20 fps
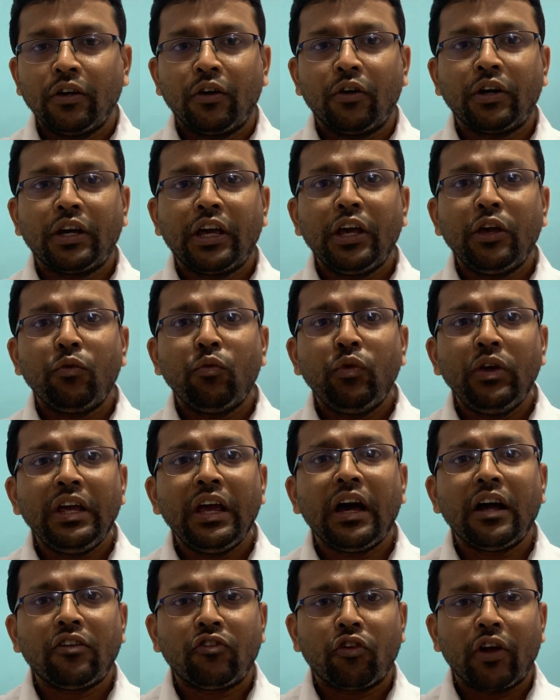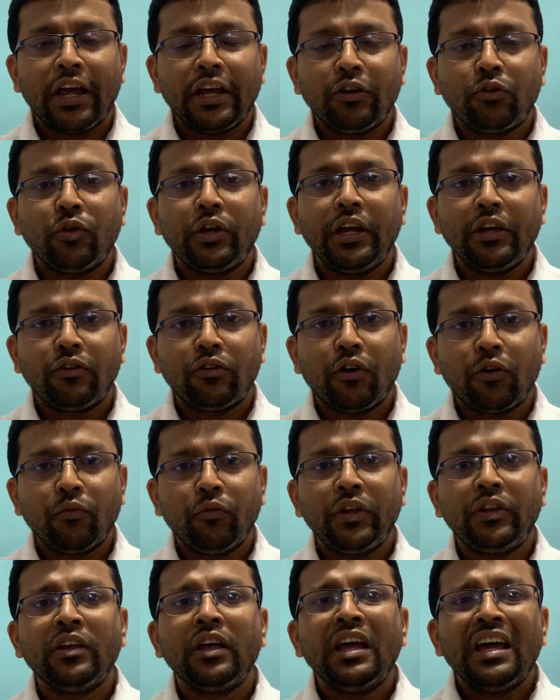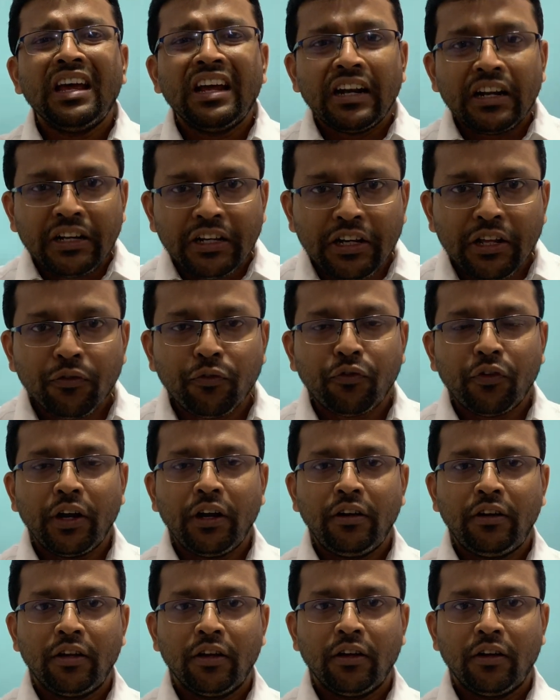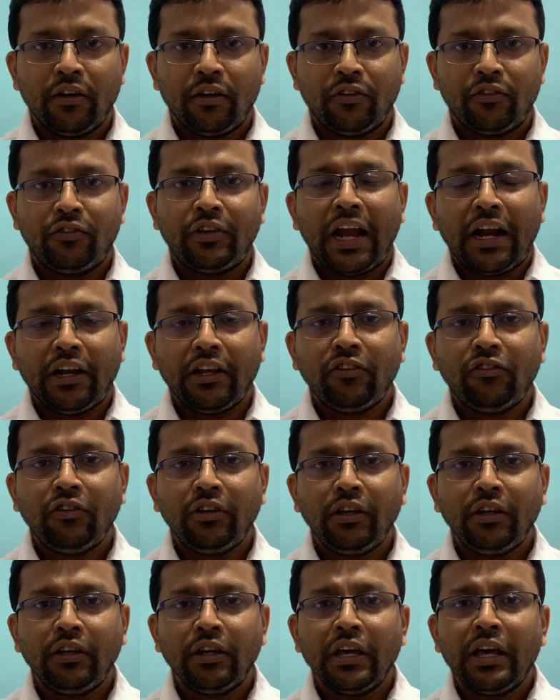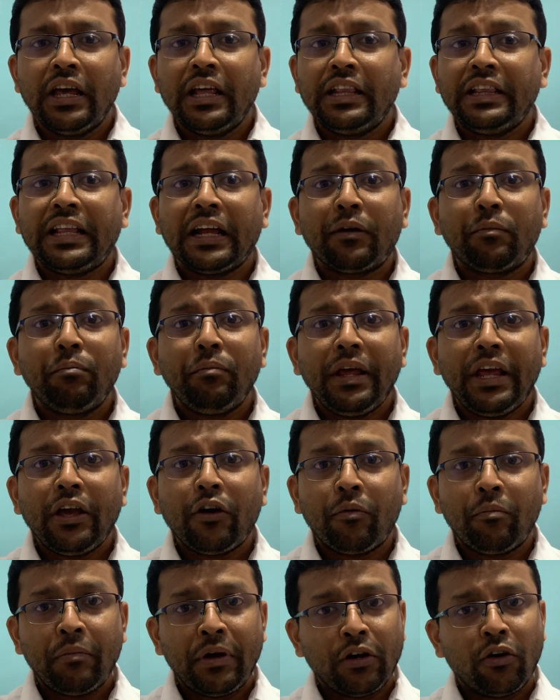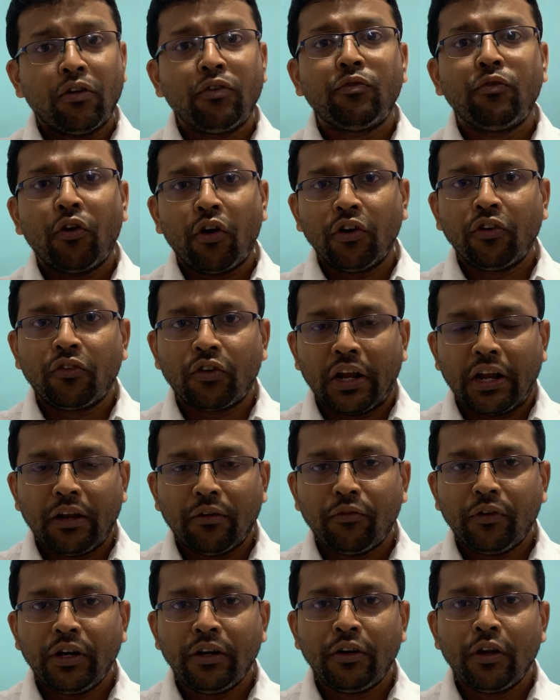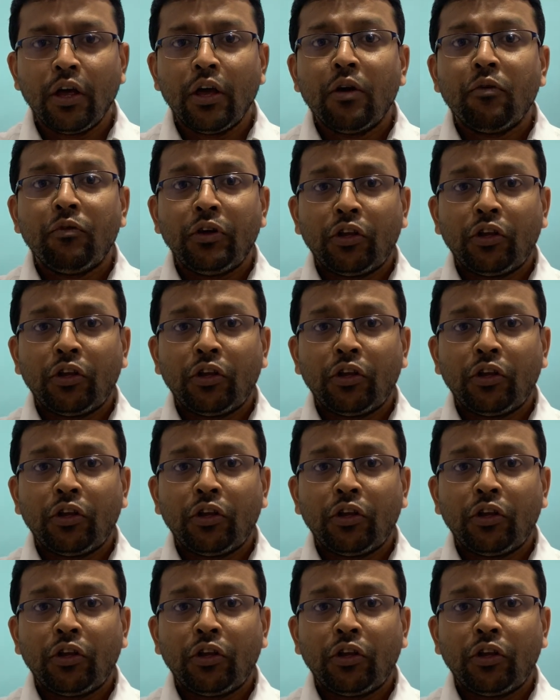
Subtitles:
okay, we are trying to hit on with different strategy that may or may not fall relevant,